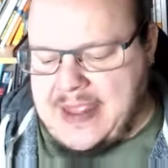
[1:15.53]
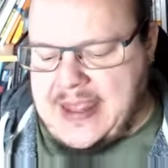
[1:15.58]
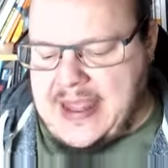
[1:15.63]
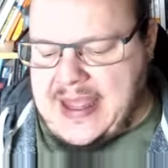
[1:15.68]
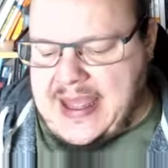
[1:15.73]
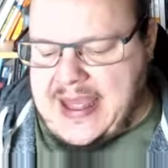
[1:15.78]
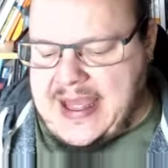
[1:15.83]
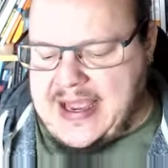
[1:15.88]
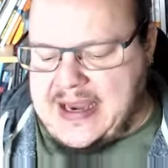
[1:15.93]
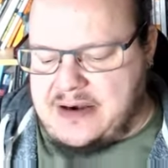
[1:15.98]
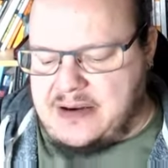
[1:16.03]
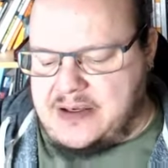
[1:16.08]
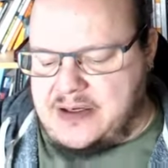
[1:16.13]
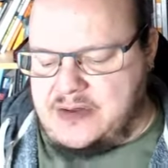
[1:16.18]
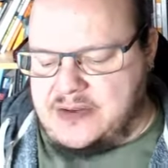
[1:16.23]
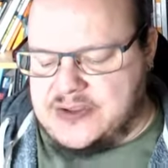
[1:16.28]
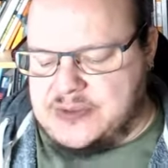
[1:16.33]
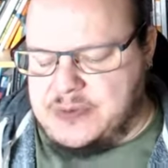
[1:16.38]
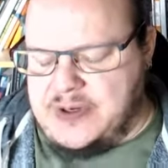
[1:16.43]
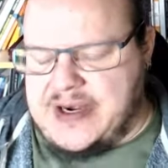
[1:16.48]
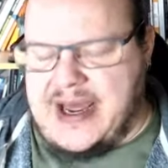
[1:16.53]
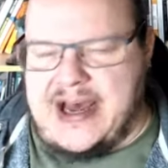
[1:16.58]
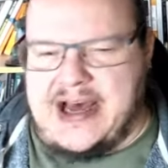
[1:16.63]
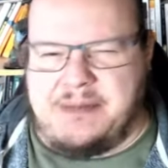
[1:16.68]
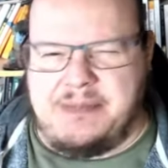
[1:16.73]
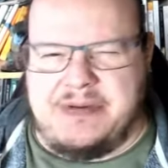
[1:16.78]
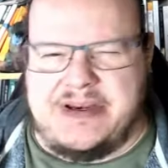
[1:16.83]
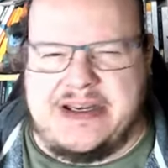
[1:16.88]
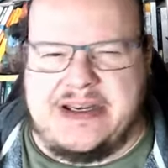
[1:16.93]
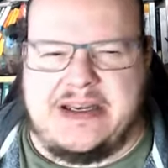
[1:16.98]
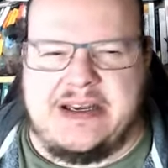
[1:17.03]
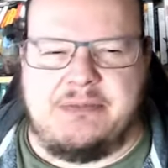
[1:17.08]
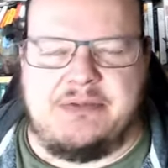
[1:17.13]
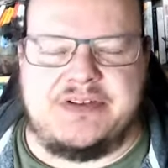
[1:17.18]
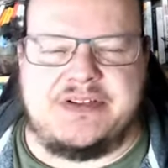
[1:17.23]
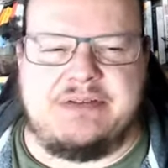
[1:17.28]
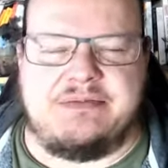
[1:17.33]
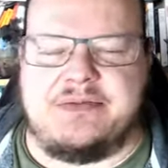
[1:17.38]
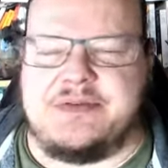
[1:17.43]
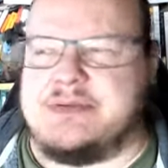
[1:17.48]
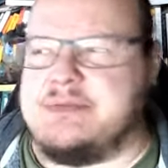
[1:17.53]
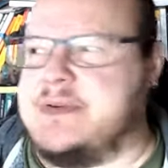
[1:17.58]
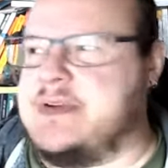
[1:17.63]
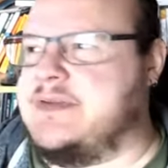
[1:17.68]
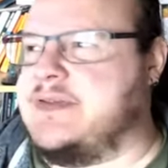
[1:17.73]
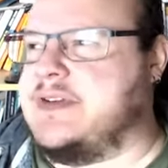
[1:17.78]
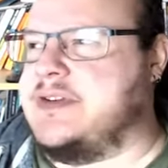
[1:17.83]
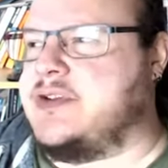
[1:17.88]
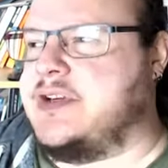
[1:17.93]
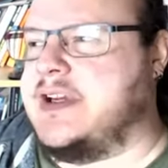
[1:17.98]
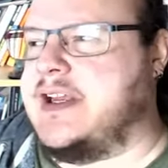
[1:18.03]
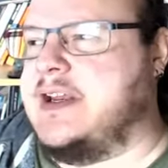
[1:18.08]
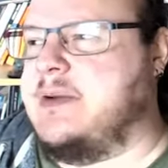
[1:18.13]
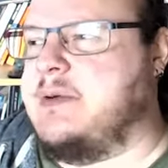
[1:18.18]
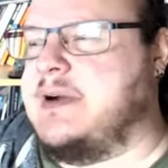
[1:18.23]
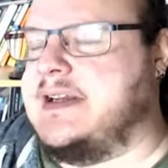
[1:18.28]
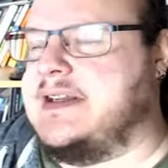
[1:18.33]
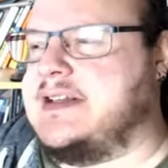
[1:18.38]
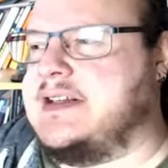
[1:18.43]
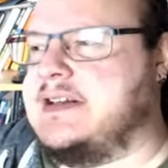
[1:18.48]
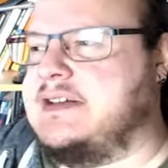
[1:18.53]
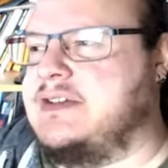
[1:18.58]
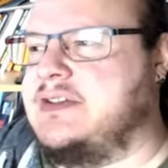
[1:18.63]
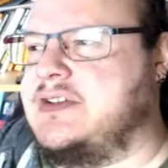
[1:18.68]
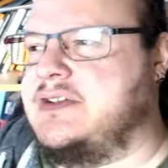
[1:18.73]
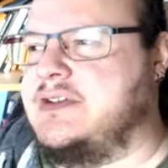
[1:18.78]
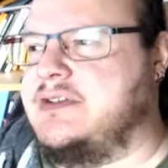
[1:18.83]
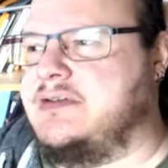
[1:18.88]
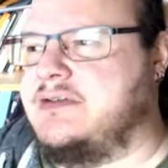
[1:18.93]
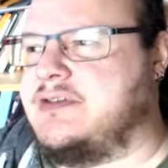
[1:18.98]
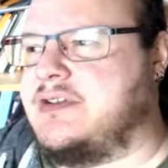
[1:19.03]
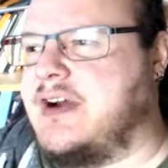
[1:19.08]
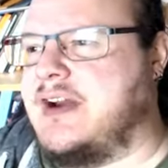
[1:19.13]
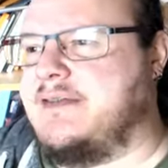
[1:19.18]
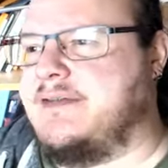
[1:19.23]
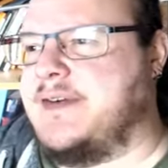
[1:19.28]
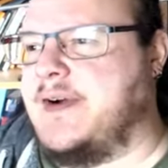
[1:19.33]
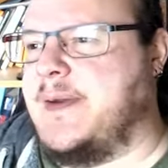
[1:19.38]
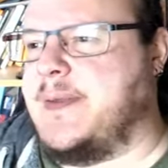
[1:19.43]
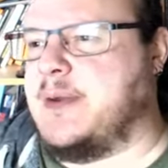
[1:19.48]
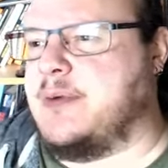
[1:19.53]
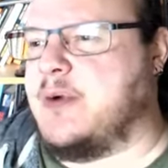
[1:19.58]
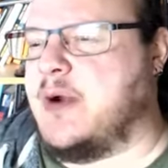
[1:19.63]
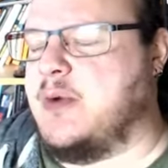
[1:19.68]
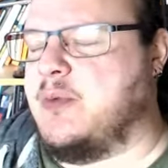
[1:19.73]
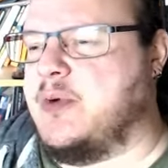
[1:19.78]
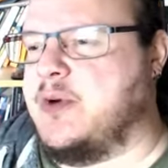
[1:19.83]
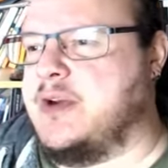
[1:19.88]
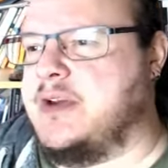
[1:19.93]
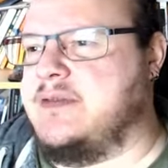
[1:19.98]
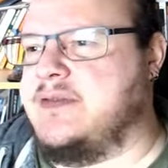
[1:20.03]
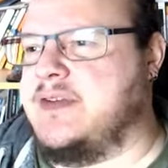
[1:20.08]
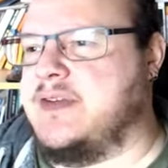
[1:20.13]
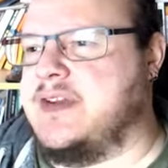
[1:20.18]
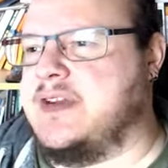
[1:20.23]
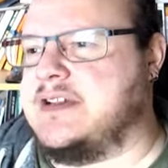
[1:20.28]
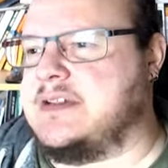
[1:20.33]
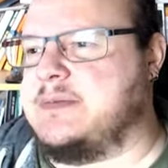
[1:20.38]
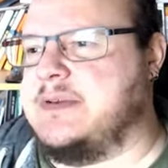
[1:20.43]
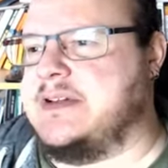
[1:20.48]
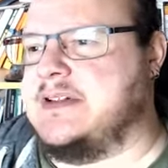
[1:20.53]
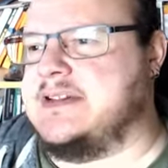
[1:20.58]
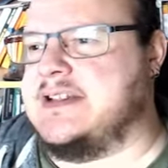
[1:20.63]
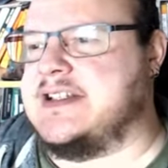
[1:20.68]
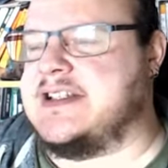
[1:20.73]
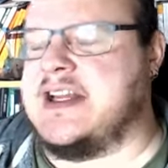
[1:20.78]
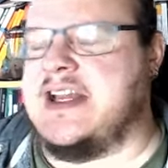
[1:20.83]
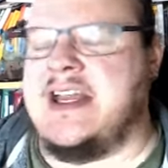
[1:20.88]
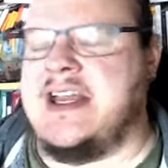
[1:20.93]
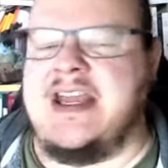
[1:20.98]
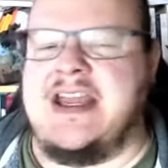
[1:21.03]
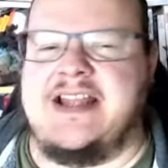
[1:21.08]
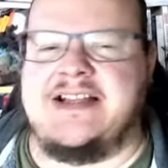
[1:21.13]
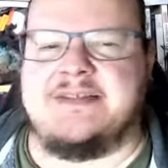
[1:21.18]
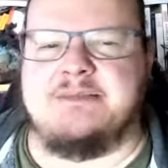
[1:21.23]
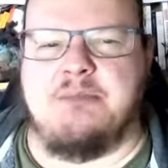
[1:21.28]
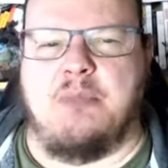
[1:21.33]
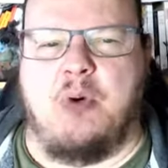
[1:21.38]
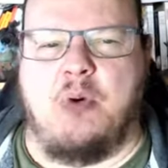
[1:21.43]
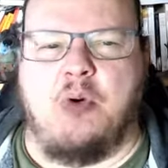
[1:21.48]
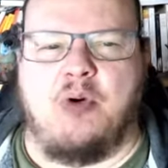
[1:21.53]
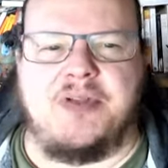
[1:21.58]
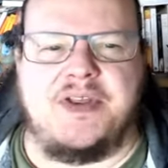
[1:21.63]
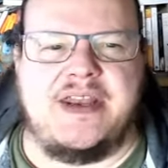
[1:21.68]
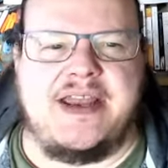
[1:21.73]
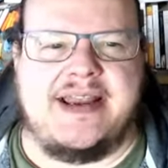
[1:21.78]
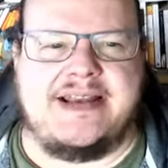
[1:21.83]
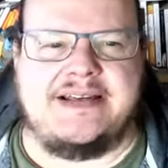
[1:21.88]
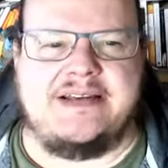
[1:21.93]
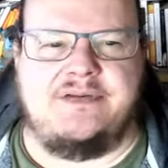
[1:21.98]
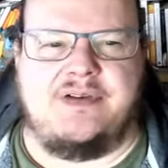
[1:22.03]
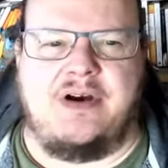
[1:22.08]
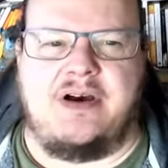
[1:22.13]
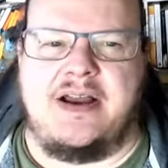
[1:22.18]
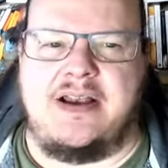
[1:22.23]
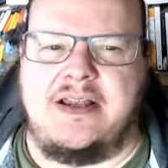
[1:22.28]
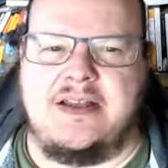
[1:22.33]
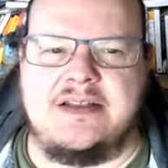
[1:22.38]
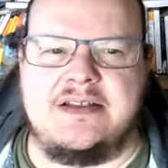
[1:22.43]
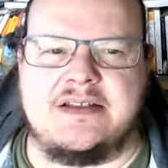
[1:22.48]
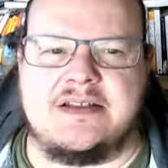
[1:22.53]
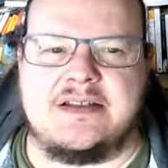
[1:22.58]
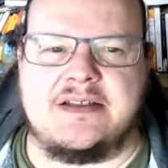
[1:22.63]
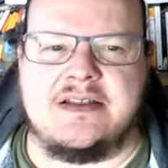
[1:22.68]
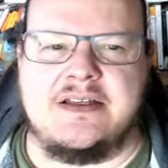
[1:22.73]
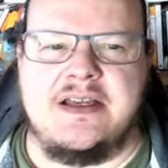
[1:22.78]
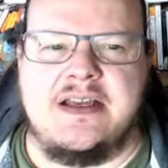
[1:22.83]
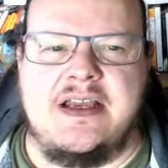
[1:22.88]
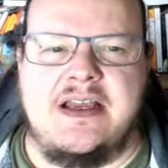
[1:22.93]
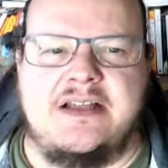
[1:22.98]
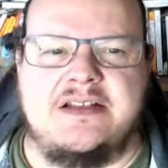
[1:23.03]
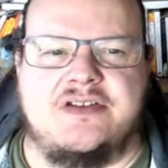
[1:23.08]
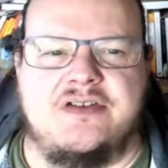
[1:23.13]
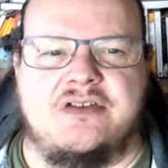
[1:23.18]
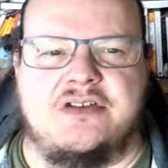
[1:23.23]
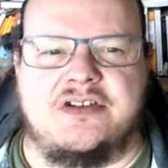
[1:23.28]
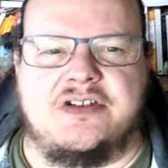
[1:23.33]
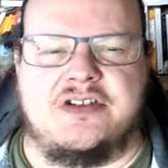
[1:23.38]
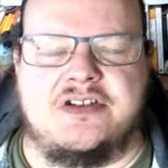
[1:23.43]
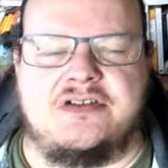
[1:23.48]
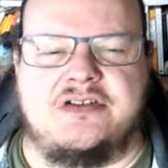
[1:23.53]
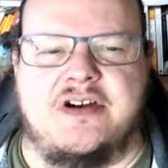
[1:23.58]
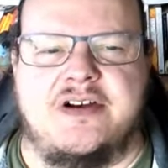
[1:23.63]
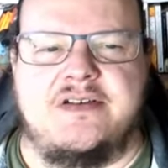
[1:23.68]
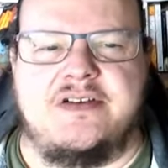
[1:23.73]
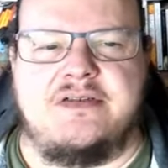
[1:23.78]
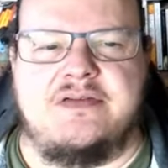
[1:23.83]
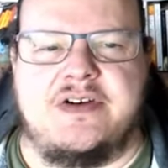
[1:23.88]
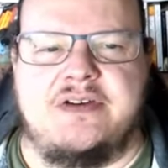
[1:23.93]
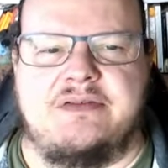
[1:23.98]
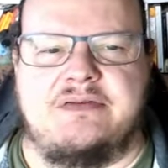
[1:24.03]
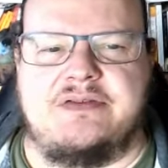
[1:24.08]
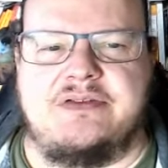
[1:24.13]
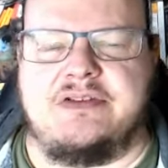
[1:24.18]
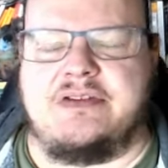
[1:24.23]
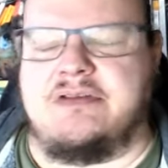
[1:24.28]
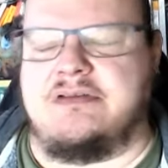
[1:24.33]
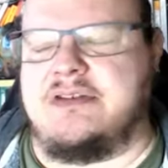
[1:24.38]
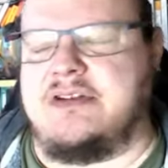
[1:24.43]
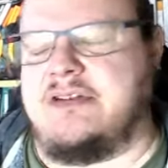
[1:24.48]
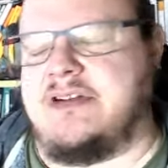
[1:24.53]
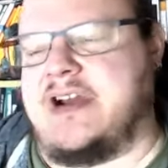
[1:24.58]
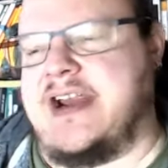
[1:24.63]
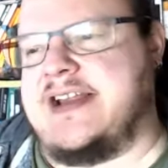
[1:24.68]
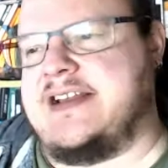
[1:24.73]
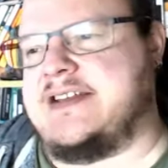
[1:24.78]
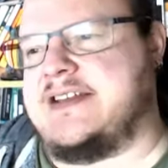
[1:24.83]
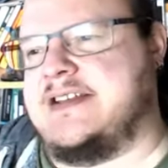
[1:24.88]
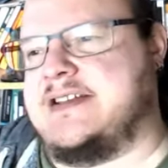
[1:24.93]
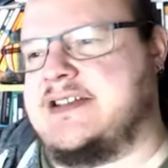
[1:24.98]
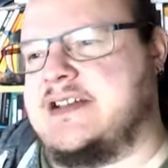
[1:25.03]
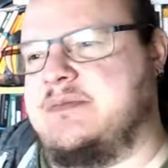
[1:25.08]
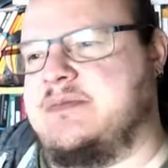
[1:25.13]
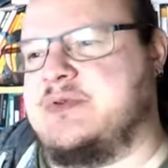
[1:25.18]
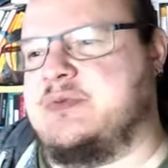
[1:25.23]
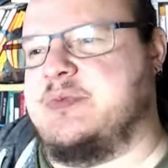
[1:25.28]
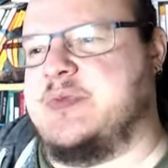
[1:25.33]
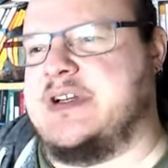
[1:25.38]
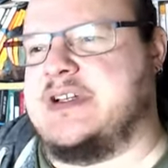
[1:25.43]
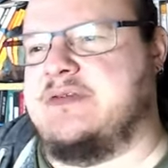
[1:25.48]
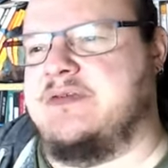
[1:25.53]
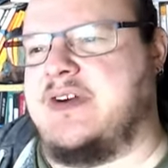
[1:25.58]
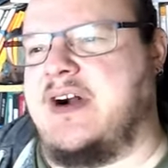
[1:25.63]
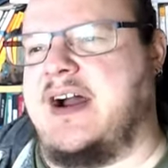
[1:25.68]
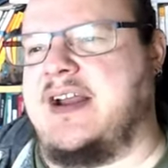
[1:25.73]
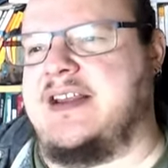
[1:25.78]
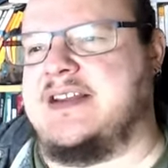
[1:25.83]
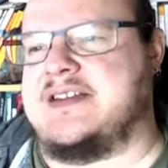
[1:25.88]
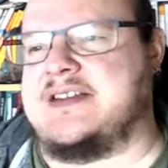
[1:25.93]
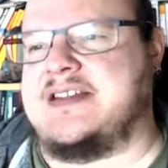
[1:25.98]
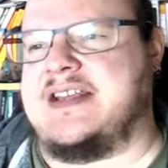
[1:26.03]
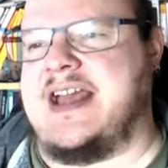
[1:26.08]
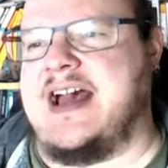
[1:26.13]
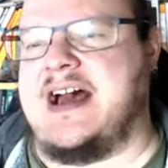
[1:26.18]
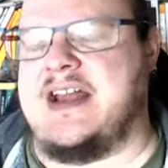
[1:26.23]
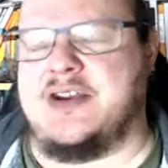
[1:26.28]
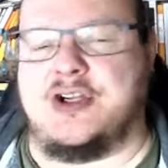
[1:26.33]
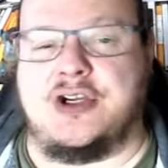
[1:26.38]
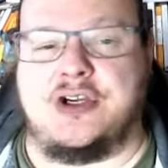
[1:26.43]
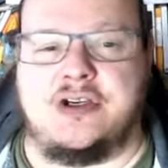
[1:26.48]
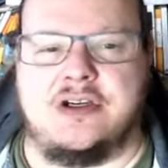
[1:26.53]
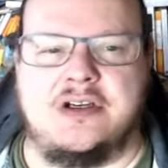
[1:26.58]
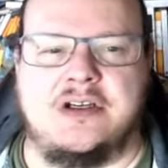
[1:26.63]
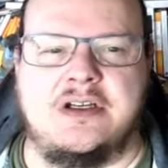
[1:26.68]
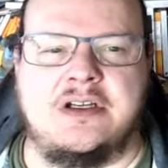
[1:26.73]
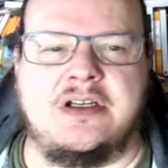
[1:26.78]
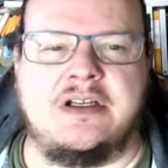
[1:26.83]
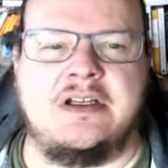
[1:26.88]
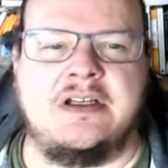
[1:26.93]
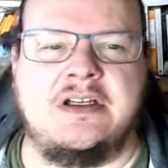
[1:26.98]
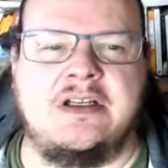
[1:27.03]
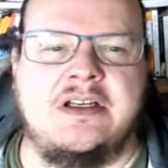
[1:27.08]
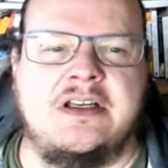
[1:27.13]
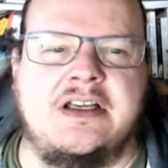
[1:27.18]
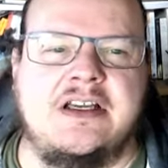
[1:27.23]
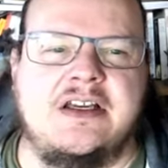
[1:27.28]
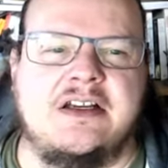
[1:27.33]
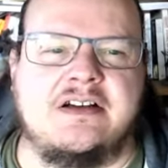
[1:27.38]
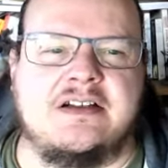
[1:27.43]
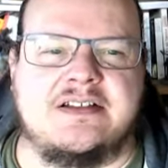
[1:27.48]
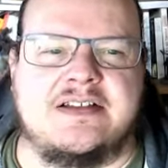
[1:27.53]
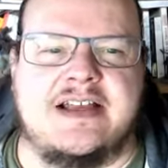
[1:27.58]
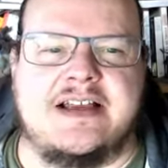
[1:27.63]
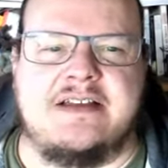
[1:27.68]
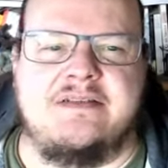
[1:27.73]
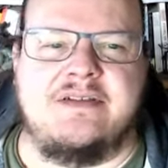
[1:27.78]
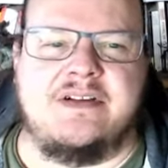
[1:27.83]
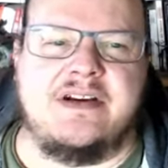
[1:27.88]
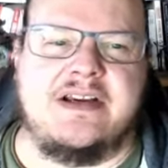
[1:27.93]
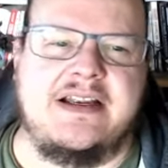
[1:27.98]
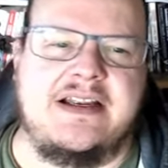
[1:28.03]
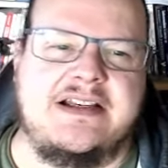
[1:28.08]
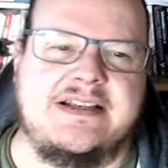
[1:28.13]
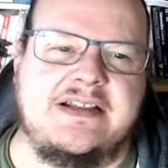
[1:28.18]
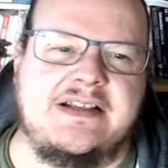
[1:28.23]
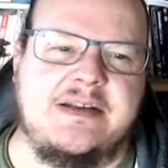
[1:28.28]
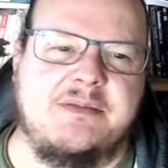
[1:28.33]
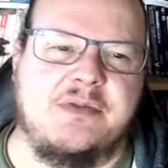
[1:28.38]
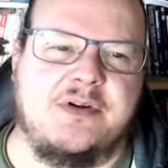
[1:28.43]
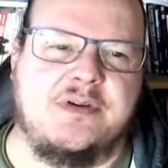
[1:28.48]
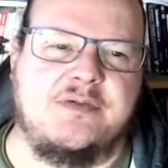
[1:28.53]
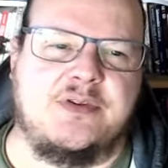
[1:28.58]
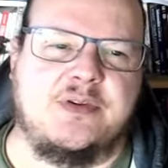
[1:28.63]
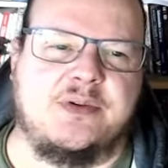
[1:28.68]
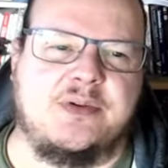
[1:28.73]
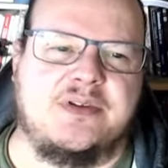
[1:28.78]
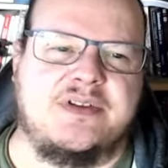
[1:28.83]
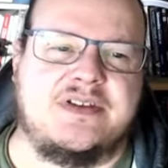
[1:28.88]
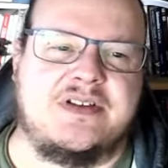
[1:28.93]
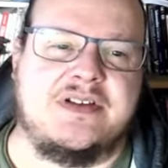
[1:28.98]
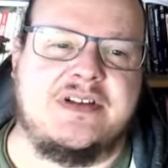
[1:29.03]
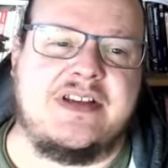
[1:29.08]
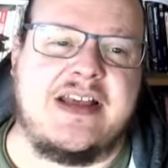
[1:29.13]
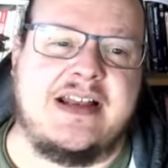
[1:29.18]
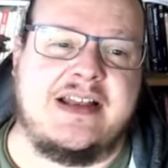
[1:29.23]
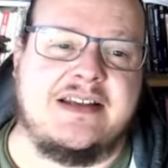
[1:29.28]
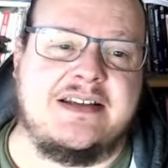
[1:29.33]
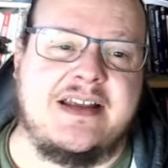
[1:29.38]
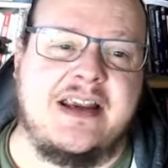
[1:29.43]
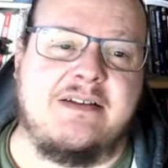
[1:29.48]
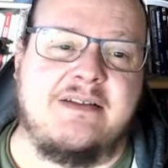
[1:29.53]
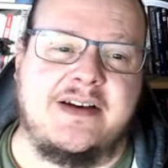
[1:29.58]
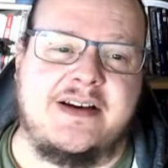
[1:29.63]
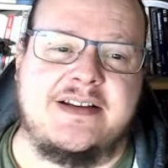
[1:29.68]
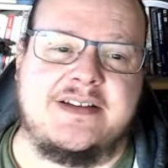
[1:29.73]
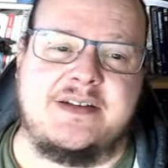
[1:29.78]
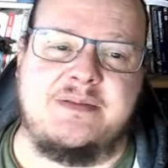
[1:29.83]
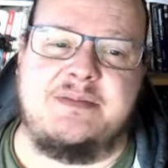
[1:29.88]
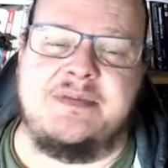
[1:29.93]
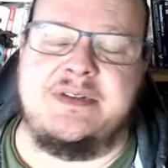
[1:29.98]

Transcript: And I use the word harmony. It was a bit of a tricky one to try and find the right word for this, because it's more than anti-violence. It's not just trying to create systems in which violence can't occur, because that can very easily move towards totalitarianism.